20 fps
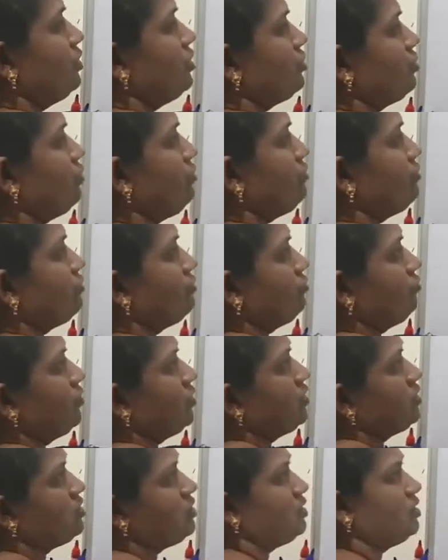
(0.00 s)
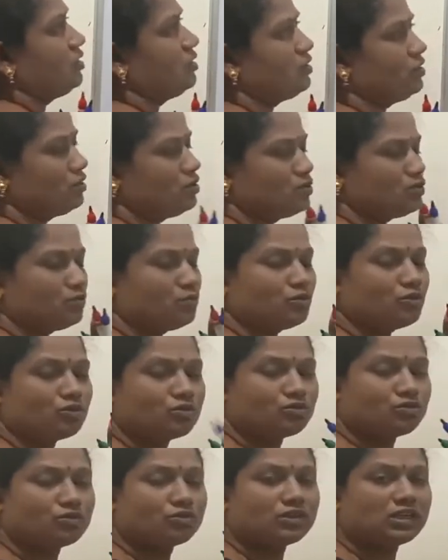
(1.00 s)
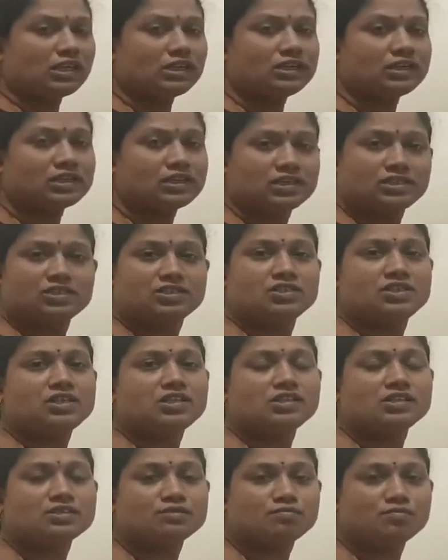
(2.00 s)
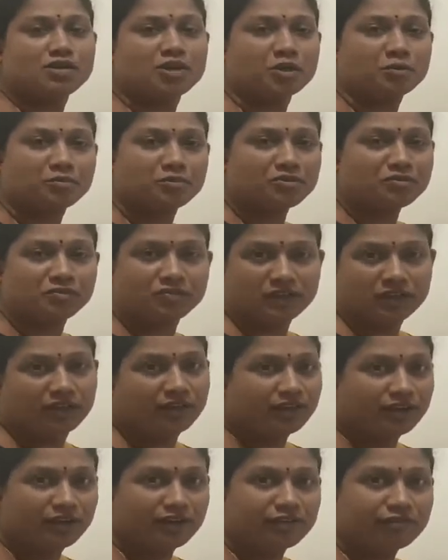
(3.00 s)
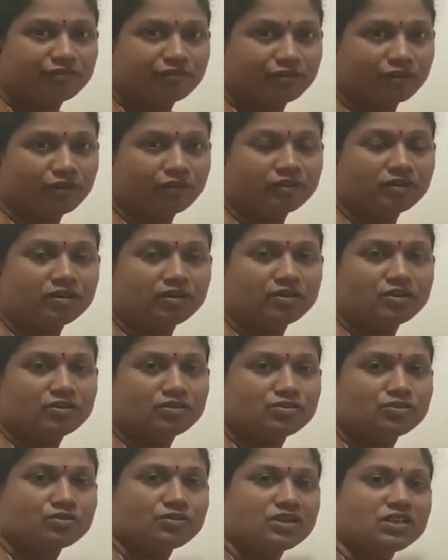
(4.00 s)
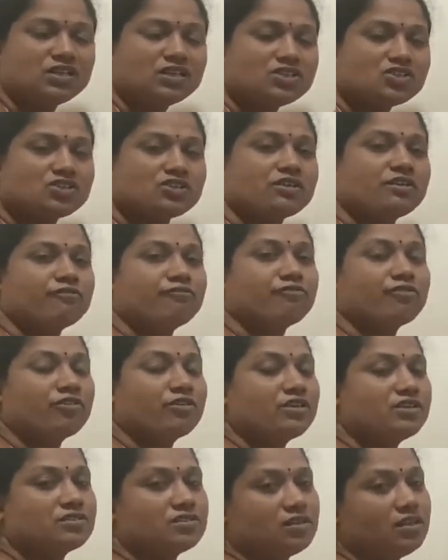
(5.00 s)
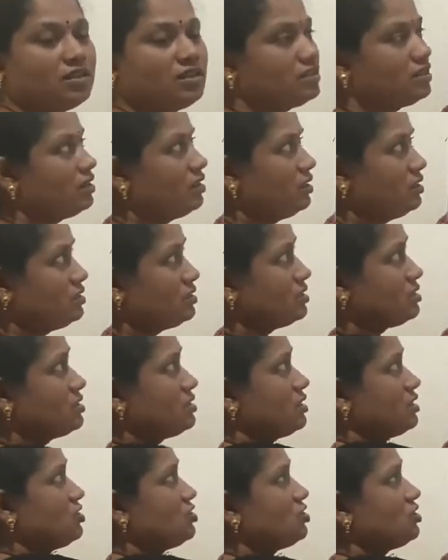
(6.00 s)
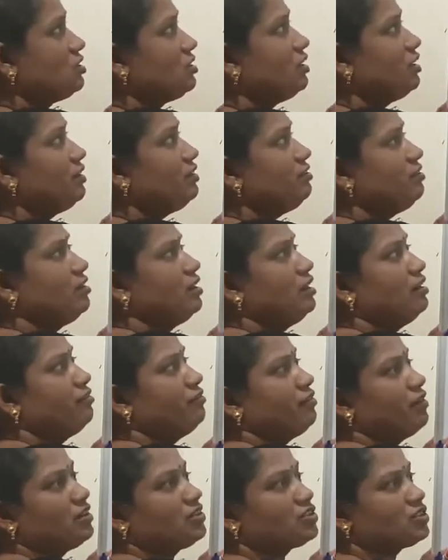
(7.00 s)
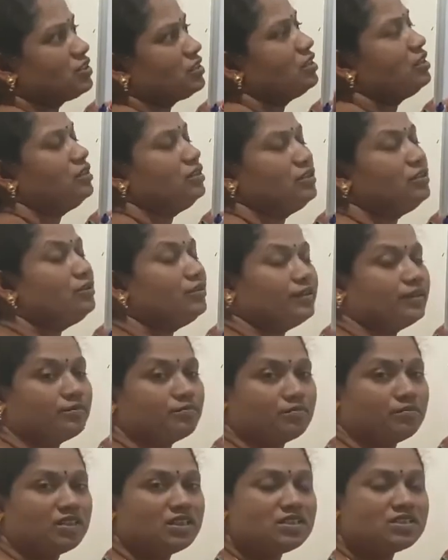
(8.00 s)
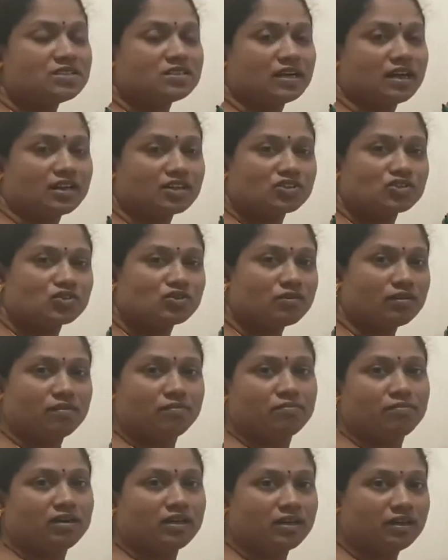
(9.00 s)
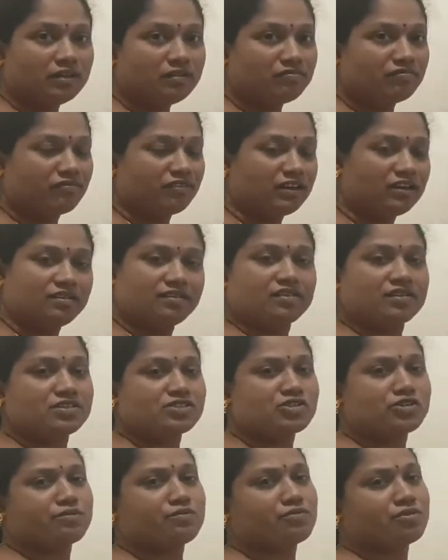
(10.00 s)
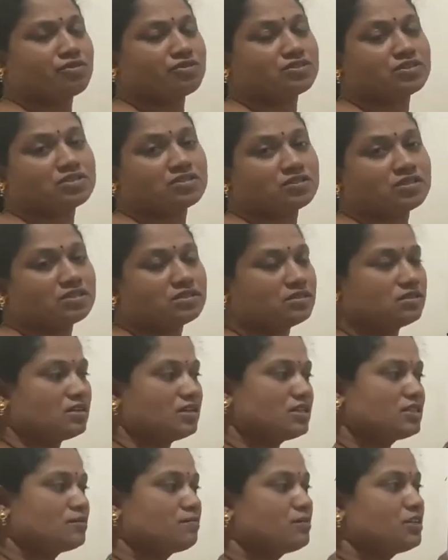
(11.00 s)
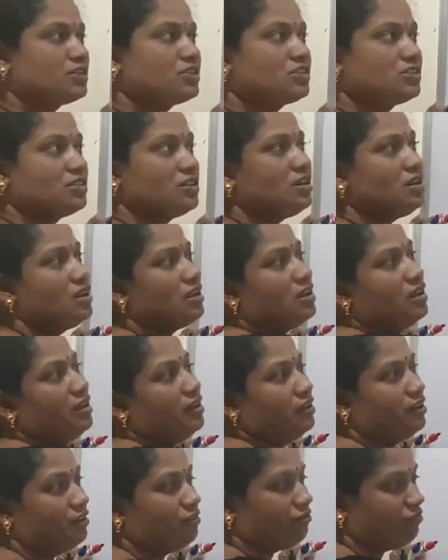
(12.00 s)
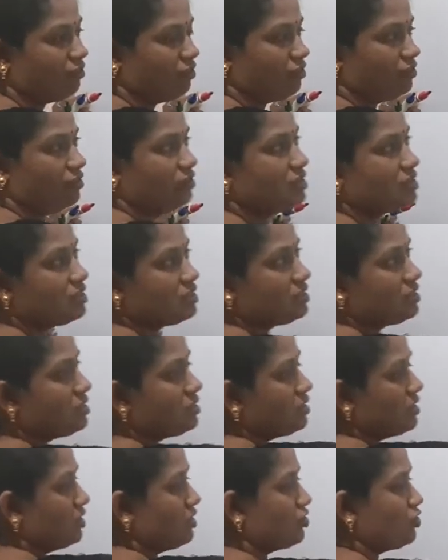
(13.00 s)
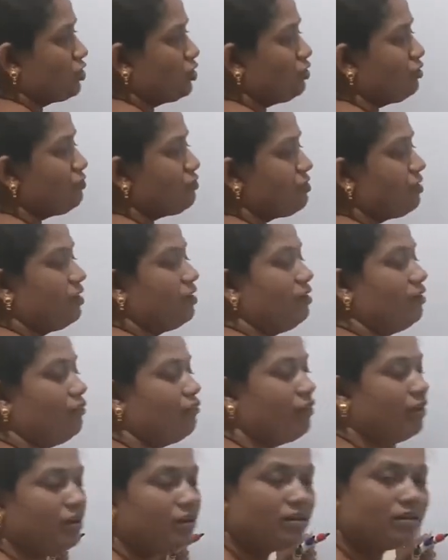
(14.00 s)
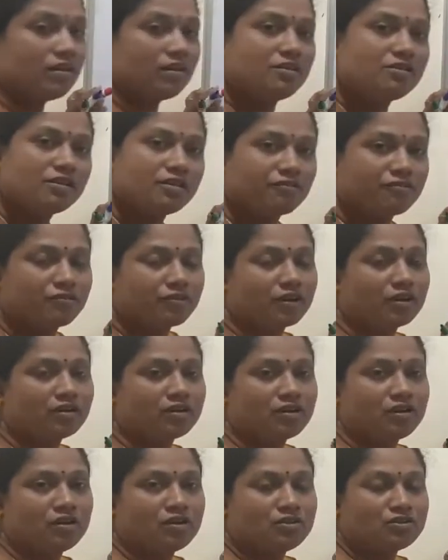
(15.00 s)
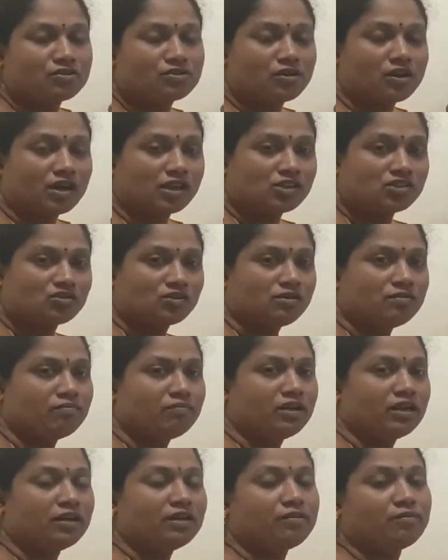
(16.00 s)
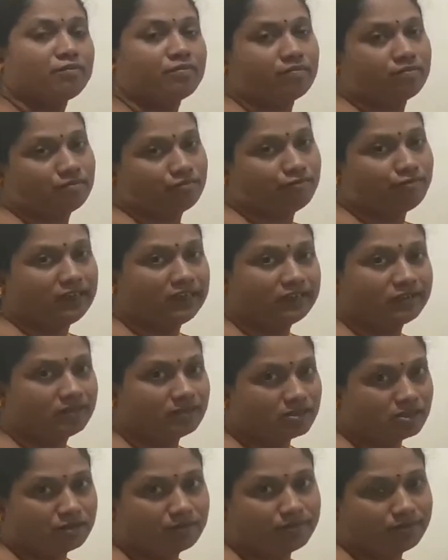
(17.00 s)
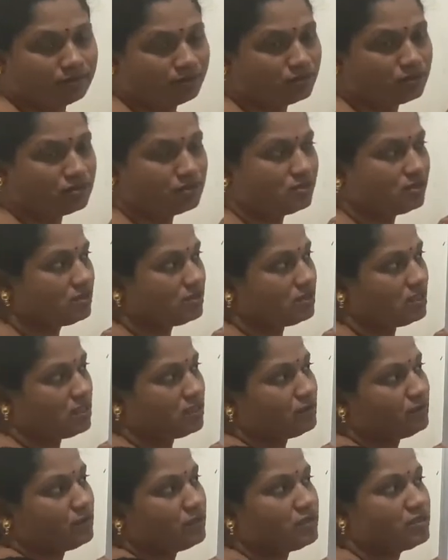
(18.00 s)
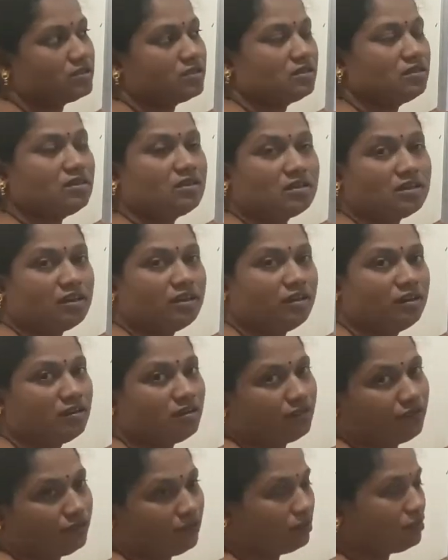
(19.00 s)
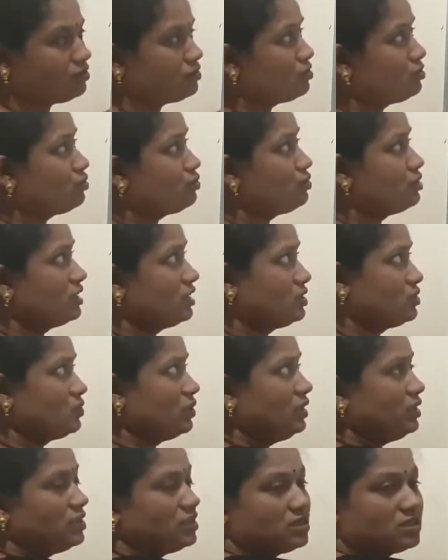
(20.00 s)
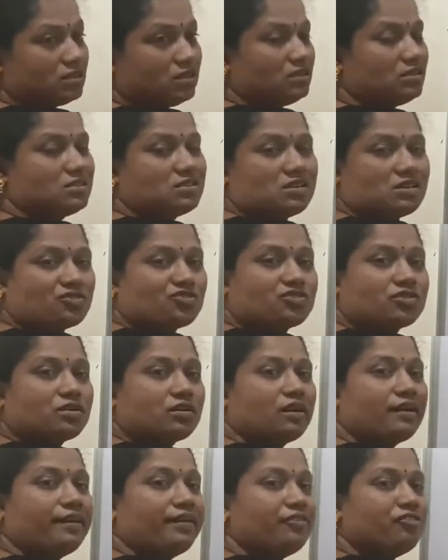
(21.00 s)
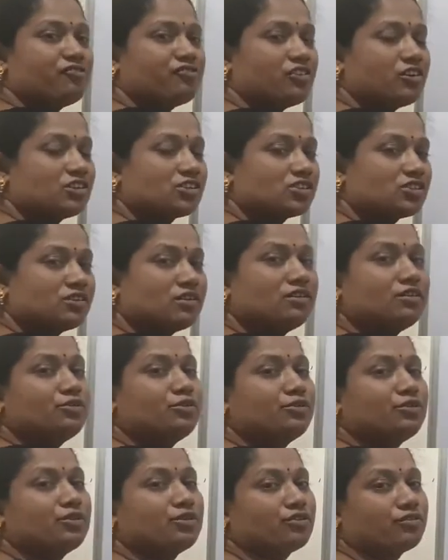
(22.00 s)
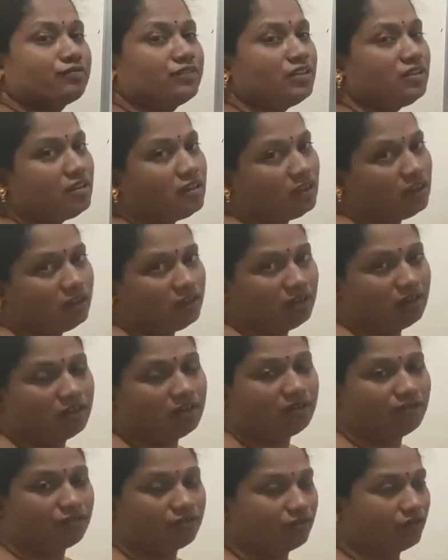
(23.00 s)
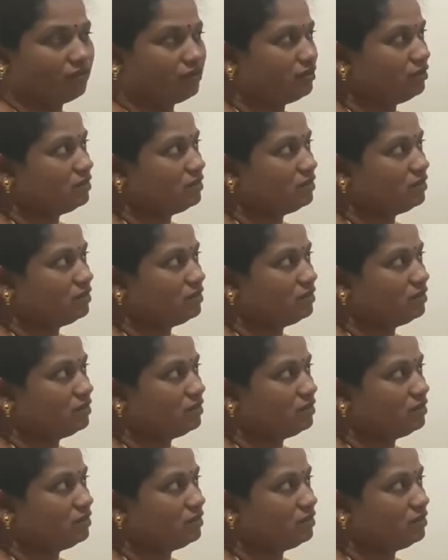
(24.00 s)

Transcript: of kidney. So total kidney is made up of nephron. So each nephron is a structural and functional unit, means actual blood filtration processes takes place in the nephron. This is the structure of one nephron. So actual blood filtration processes takes place in the nephron. So that's why these are structural and functional unit of the nephron,